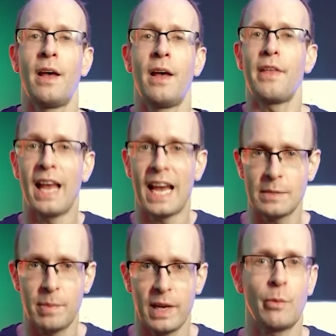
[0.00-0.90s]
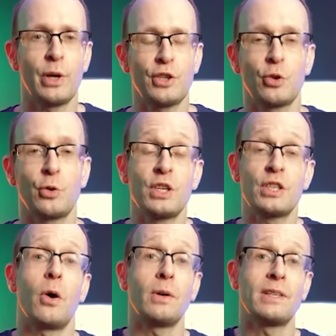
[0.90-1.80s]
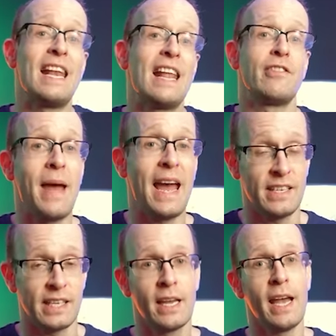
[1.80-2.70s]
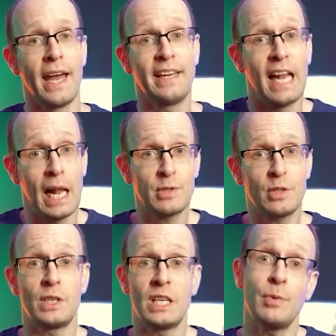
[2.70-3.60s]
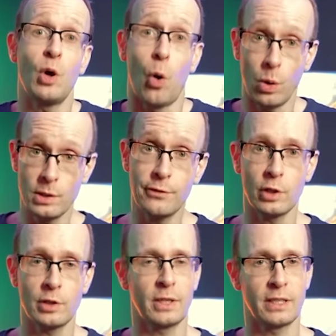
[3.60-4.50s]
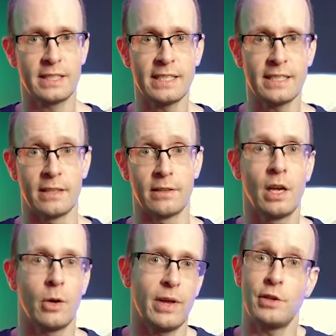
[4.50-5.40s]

The last plugin I want to show you is called Levelmatic, and it helps you keep your audio volume consistent whether